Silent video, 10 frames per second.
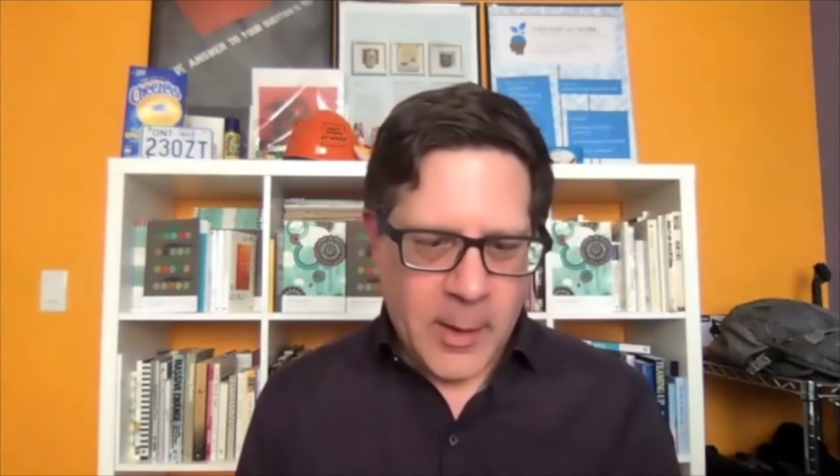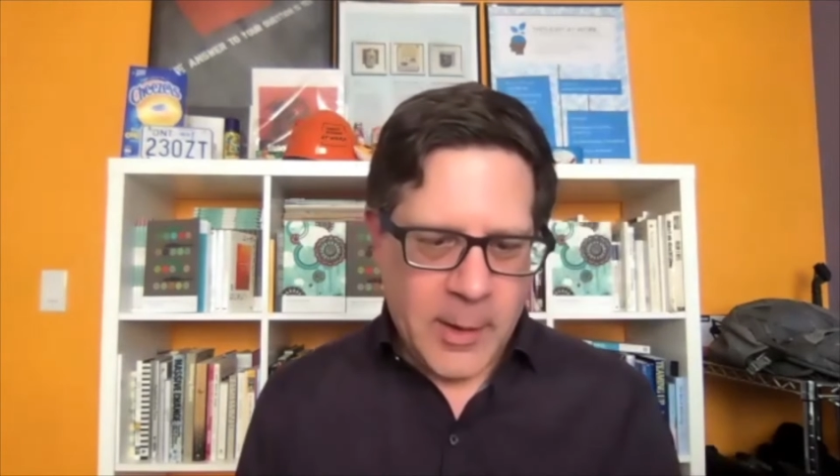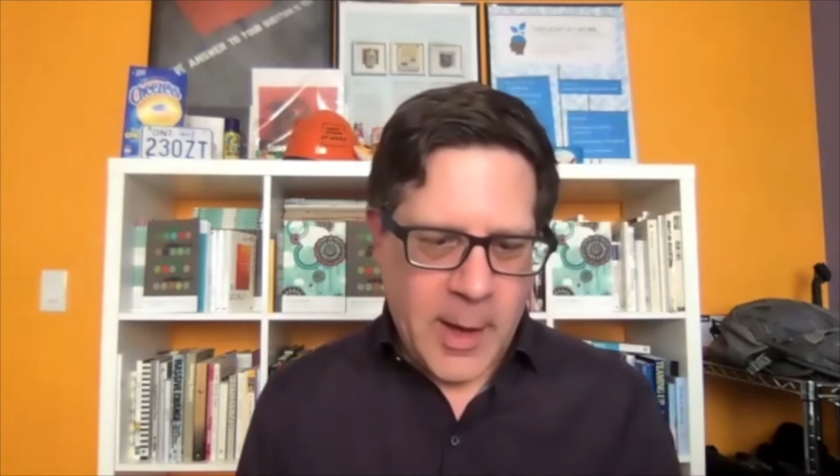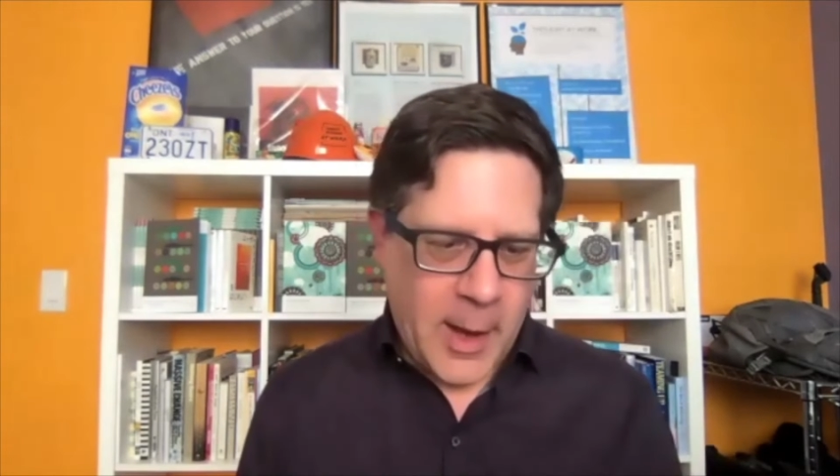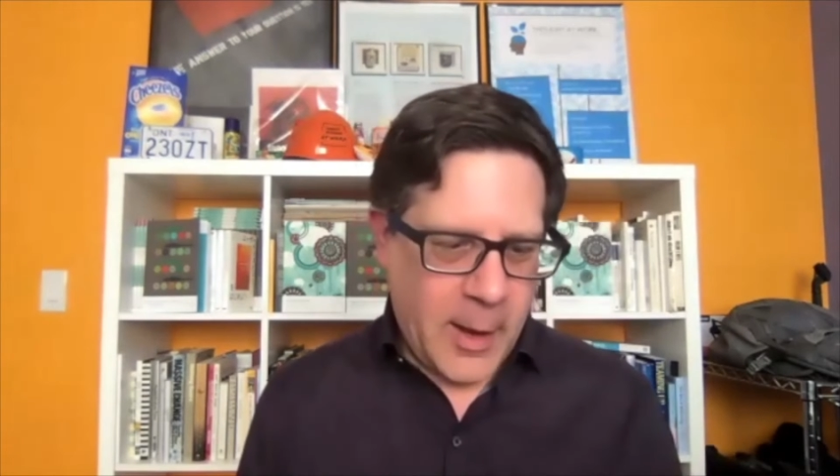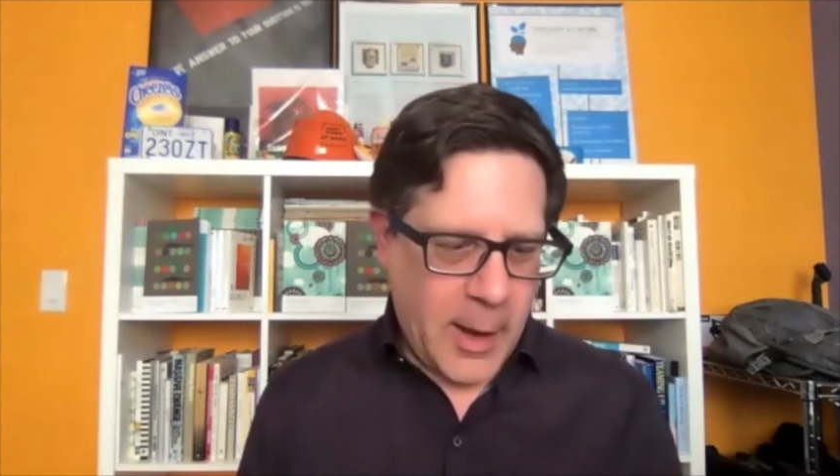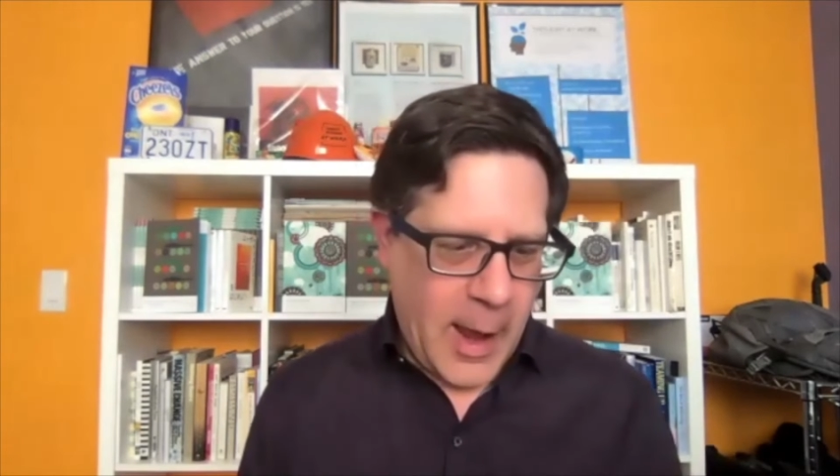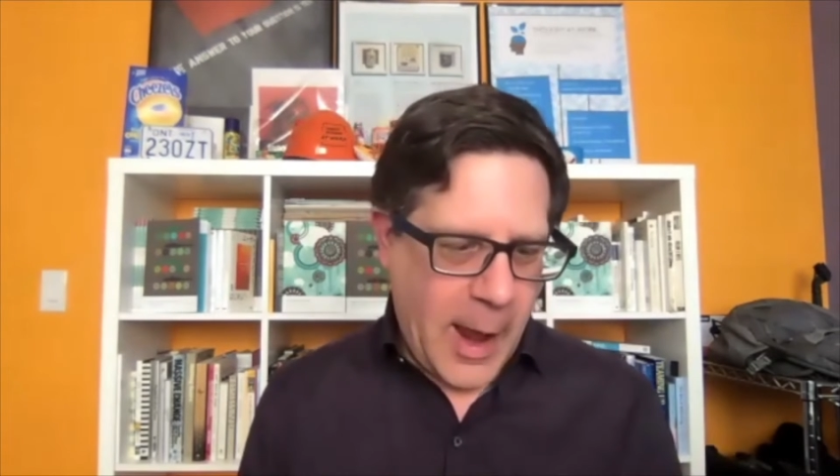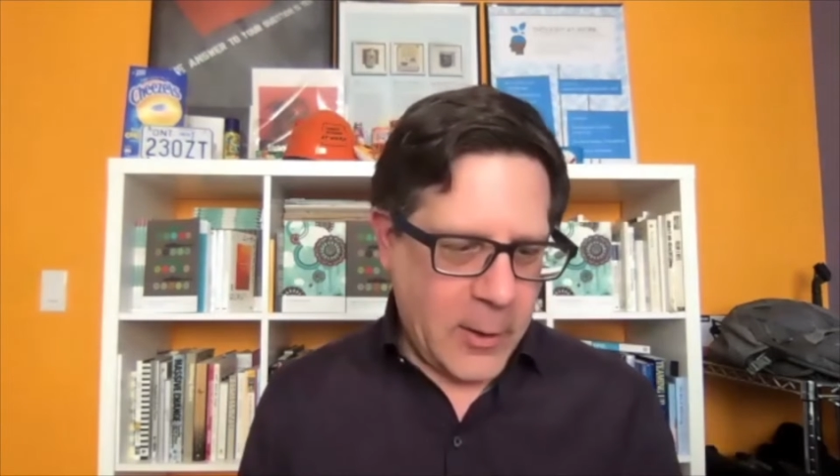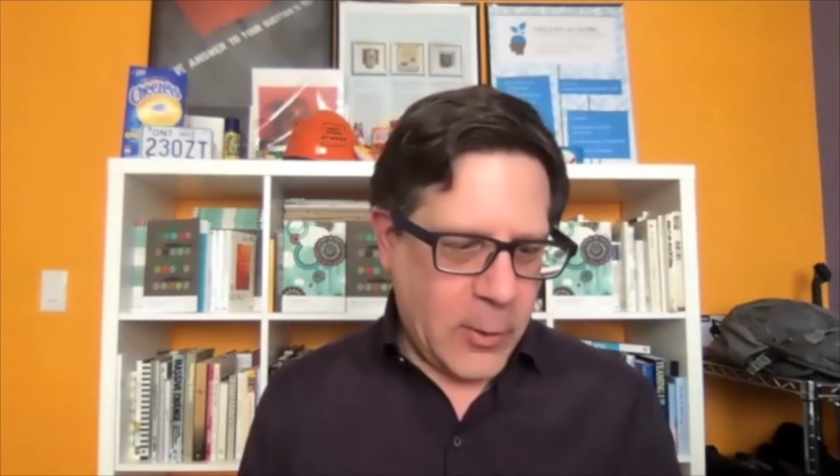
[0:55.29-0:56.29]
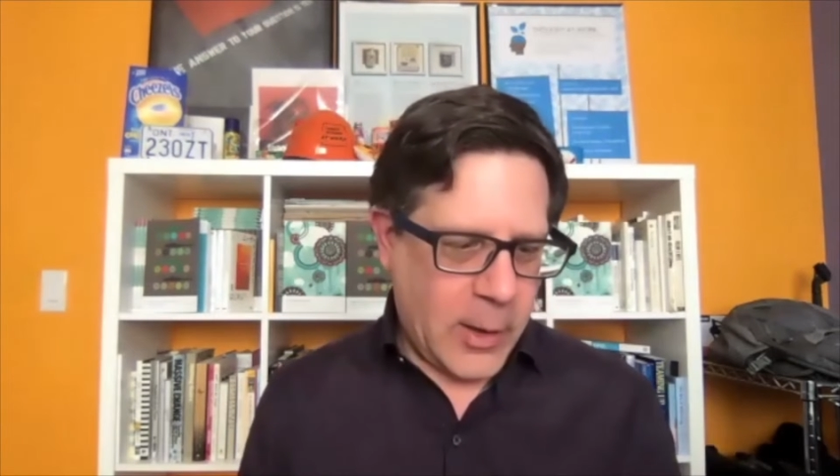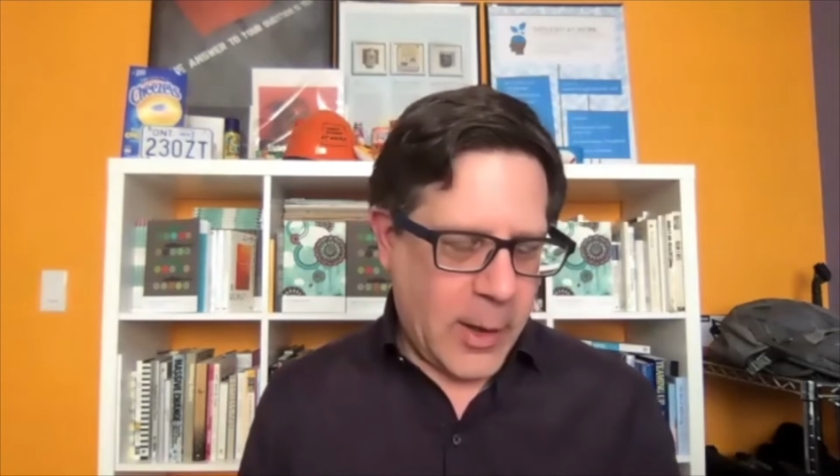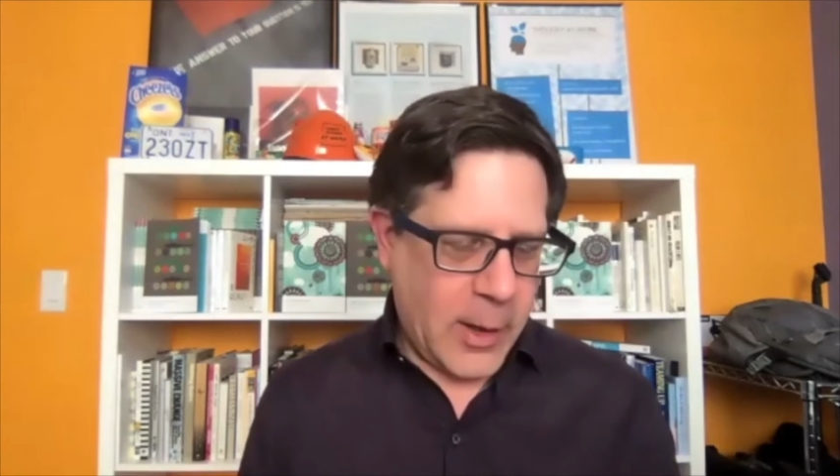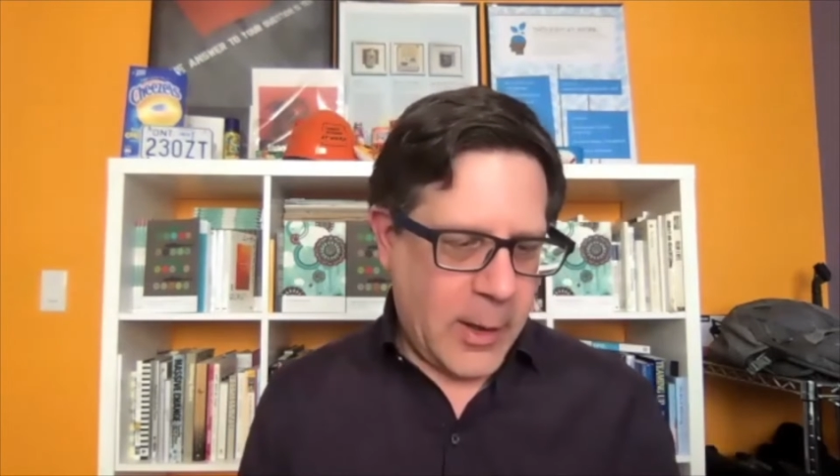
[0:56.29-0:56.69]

yeah, how do